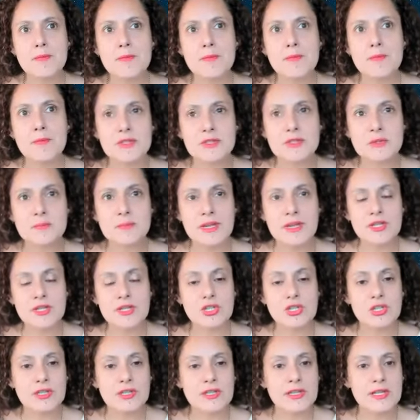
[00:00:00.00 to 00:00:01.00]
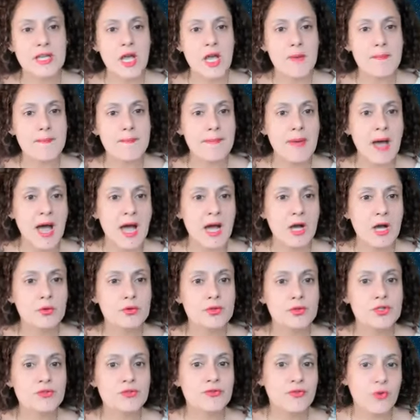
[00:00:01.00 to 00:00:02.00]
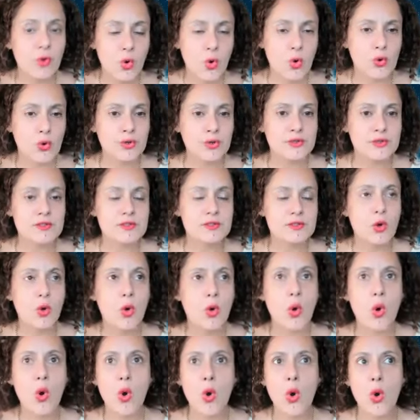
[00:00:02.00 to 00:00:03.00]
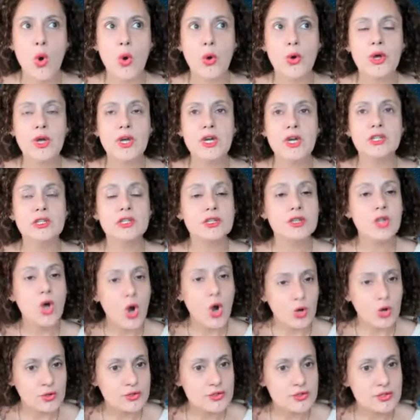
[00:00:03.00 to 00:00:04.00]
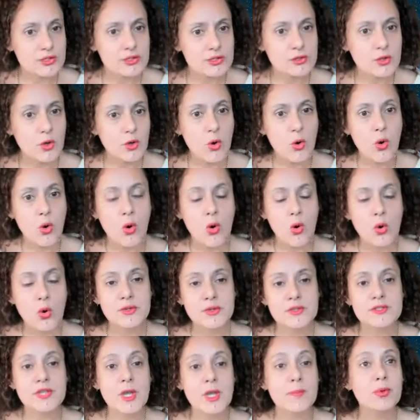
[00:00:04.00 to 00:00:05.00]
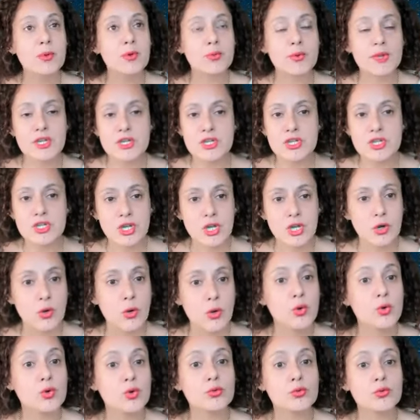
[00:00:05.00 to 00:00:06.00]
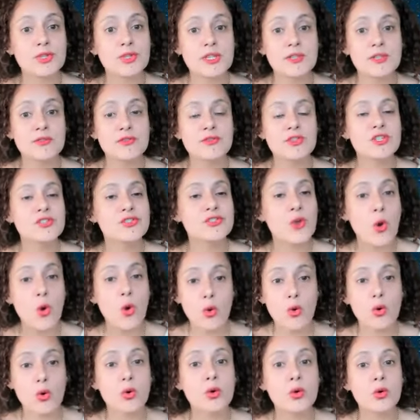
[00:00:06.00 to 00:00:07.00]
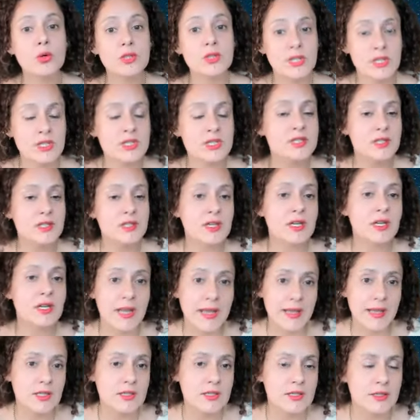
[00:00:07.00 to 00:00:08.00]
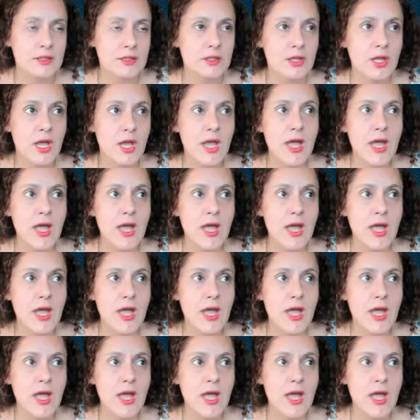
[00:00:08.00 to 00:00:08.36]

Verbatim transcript: most especially about divorce or loss or separation or grief. These are all interconnected.